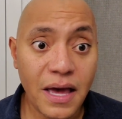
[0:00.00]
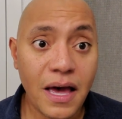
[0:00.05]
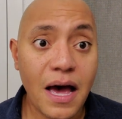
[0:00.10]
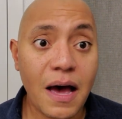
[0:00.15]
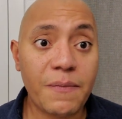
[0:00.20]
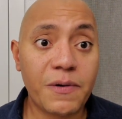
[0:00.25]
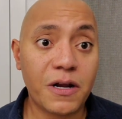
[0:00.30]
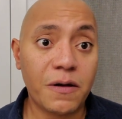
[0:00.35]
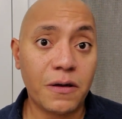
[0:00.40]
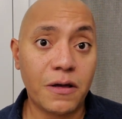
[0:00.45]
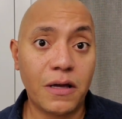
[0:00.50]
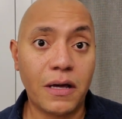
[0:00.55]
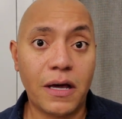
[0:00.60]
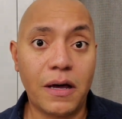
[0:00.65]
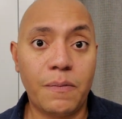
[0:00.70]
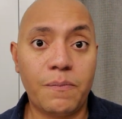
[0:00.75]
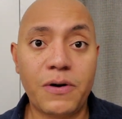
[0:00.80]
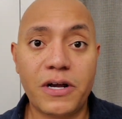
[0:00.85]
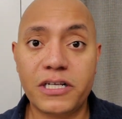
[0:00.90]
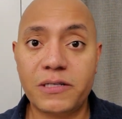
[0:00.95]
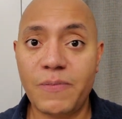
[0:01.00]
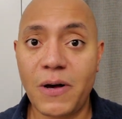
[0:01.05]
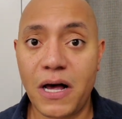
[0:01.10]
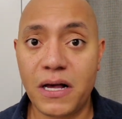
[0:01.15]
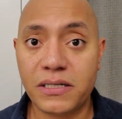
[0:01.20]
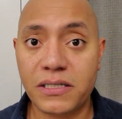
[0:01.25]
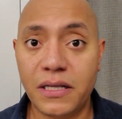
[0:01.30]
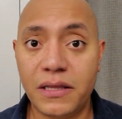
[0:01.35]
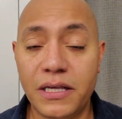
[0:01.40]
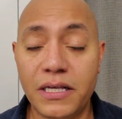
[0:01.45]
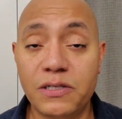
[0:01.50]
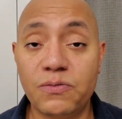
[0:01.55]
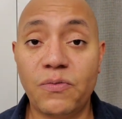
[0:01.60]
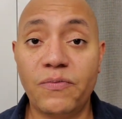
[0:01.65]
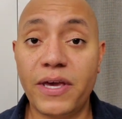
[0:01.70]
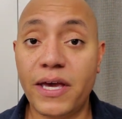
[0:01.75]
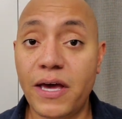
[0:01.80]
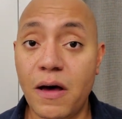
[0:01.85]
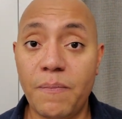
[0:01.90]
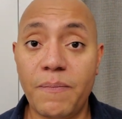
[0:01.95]
I'm going to press pause on this. When
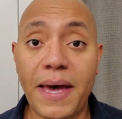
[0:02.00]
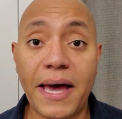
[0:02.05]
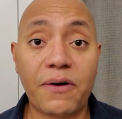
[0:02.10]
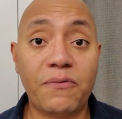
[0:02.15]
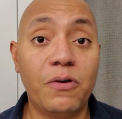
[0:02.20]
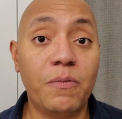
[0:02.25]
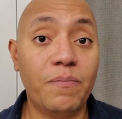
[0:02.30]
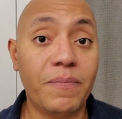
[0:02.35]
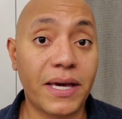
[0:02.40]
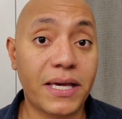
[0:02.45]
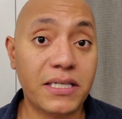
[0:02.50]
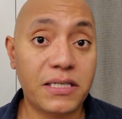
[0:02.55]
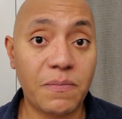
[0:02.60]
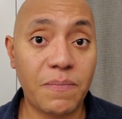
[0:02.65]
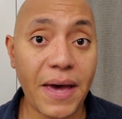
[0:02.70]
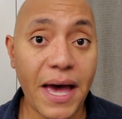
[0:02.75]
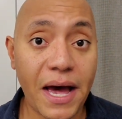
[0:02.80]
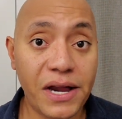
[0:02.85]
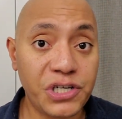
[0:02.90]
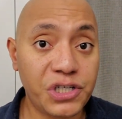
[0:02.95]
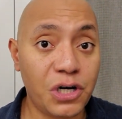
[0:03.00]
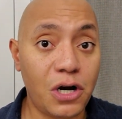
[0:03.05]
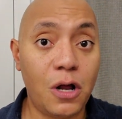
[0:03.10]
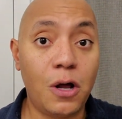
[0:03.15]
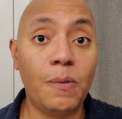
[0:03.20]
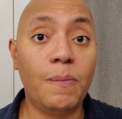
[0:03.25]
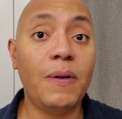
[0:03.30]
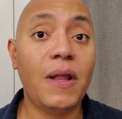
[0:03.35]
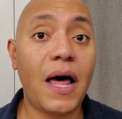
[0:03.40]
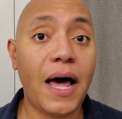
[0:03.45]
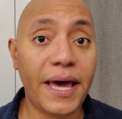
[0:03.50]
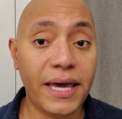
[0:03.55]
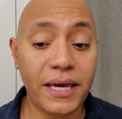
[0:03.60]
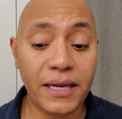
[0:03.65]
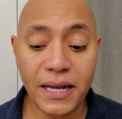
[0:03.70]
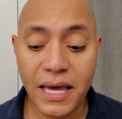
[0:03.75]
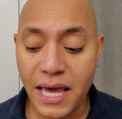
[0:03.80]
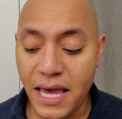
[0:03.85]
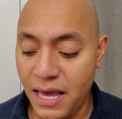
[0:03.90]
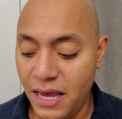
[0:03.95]
we come back, we'll mix a batch and I'll apply
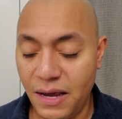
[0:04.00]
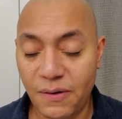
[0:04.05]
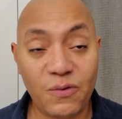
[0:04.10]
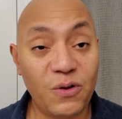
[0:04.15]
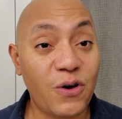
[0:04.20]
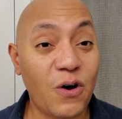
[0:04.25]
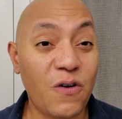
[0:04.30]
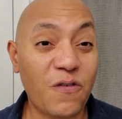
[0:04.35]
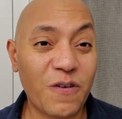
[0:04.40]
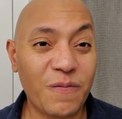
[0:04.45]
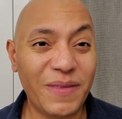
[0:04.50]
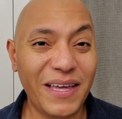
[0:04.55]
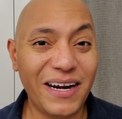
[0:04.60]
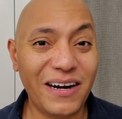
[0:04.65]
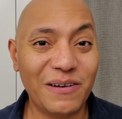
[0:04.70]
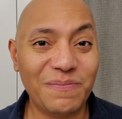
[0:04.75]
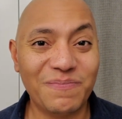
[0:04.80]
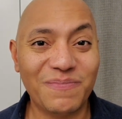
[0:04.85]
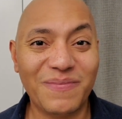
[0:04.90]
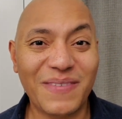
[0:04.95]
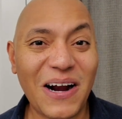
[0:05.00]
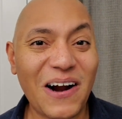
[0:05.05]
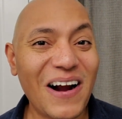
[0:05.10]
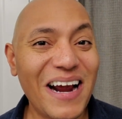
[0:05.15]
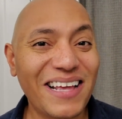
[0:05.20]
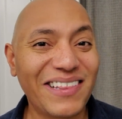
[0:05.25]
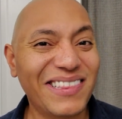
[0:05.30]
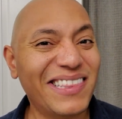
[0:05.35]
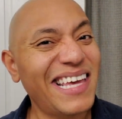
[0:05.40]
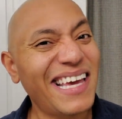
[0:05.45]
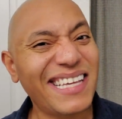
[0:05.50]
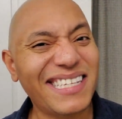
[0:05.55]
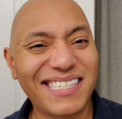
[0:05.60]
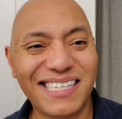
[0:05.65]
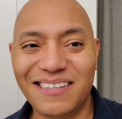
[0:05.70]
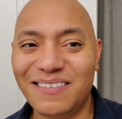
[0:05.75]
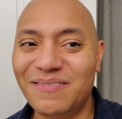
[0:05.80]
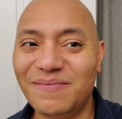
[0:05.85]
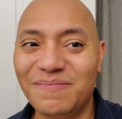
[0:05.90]
it and we'll go from there. All right, thanks.